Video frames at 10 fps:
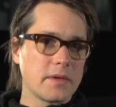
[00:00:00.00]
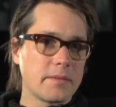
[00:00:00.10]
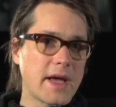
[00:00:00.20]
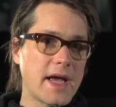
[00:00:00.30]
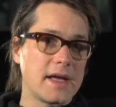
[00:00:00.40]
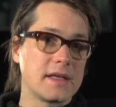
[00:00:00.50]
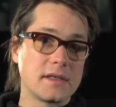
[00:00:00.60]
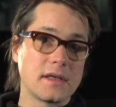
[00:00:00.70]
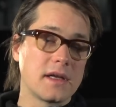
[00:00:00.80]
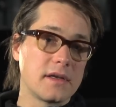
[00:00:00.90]
with Matt
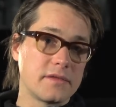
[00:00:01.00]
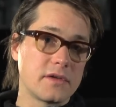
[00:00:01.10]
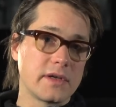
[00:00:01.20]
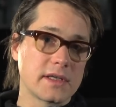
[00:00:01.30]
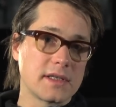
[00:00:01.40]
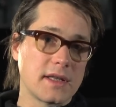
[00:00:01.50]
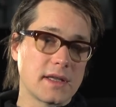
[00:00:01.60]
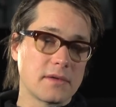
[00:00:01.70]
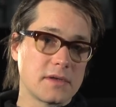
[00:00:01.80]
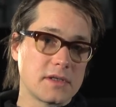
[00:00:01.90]
and of doing
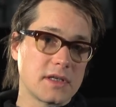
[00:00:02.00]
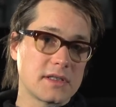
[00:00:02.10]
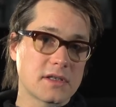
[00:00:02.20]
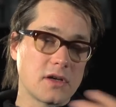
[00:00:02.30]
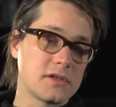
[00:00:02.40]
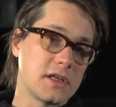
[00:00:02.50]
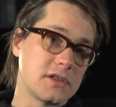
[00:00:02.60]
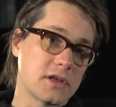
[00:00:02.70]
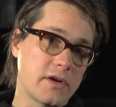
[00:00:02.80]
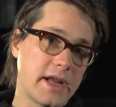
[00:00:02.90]
something which has got
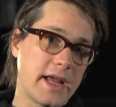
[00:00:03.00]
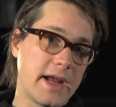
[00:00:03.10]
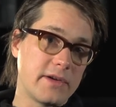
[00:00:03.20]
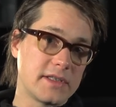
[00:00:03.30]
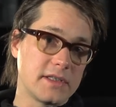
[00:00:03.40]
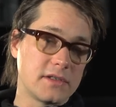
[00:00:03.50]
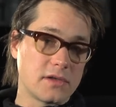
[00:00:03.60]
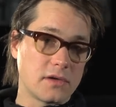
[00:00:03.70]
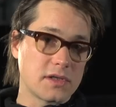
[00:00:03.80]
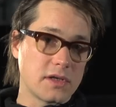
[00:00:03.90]
such a great heritage,
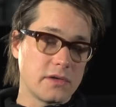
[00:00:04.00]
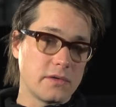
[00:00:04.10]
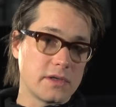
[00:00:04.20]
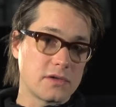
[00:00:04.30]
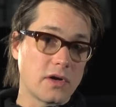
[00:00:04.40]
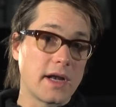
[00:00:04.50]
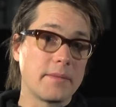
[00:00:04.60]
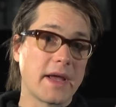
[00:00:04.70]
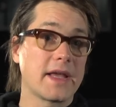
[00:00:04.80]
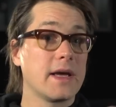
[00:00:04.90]
Doctor Who, and trying to
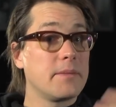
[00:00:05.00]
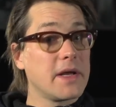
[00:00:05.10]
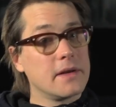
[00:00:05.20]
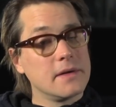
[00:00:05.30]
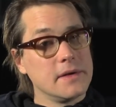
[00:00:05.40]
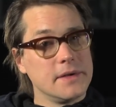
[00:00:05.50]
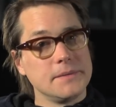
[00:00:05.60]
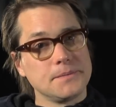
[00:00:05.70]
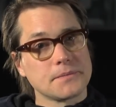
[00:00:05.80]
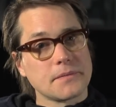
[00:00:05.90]
make it a bit
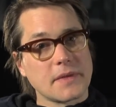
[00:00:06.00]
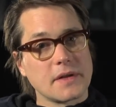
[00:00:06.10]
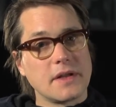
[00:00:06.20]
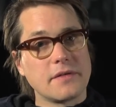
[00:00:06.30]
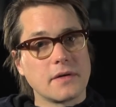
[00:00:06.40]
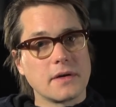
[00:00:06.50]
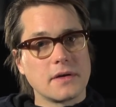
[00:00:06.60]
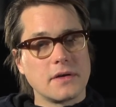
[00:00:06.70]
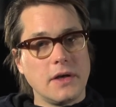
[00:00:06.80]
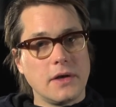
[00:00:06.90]
different
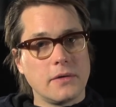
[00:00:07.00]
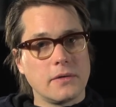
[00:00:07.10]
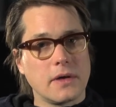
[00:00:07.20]
and new.